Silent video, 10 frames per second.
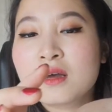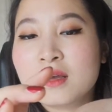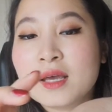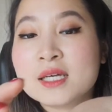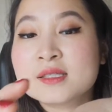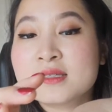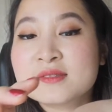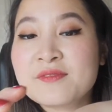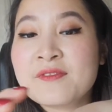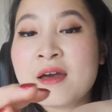Yes, it's
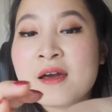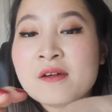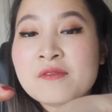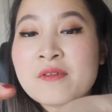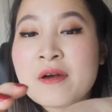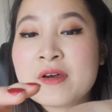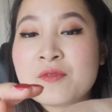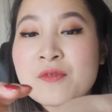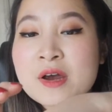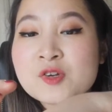very, very
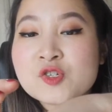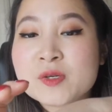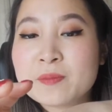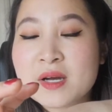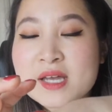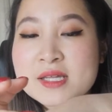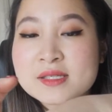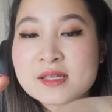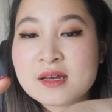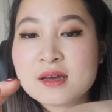rich, but
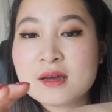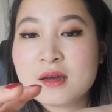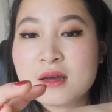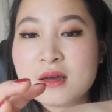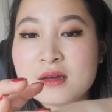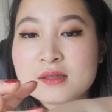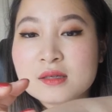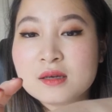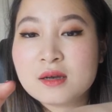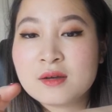it's
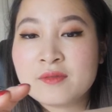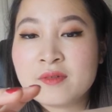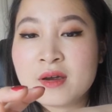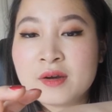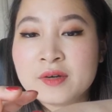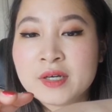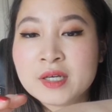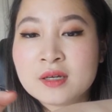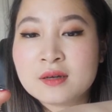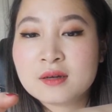a
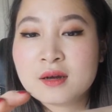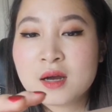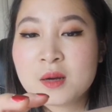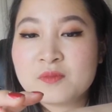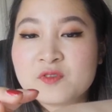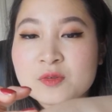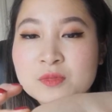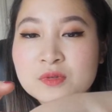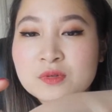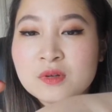very
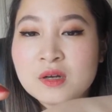comfortable